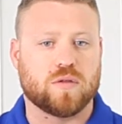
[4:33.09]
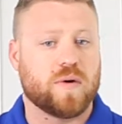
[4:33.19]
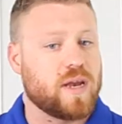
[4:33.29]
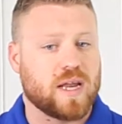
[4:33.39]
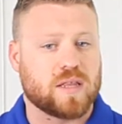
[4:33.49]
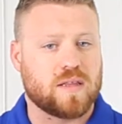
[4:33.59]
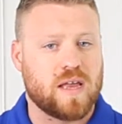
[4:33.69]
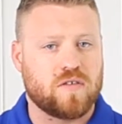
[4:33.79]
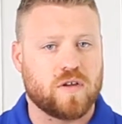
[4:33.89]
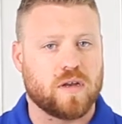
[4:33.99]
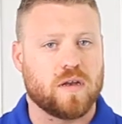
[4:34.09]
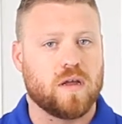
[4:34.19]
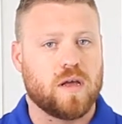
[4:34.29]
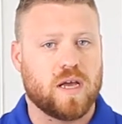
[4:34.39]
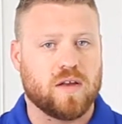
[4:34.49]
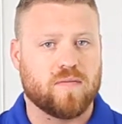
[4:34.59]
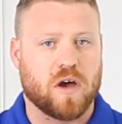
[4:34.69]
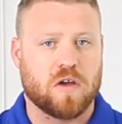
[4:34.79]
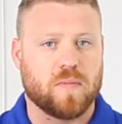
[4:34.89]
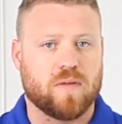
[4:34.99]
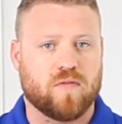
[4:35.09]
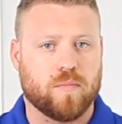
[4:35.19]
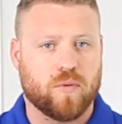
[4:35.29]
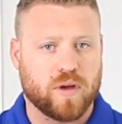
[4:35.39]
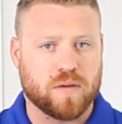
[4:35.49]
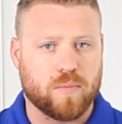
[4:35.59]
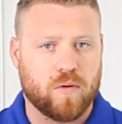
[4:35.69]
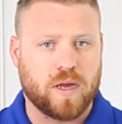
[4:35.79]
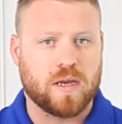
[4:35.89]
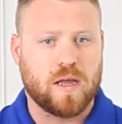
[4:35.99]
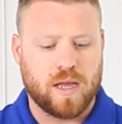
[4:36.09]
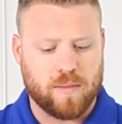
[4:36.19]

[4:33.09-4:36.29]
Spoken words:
So in an extension environment from point to point,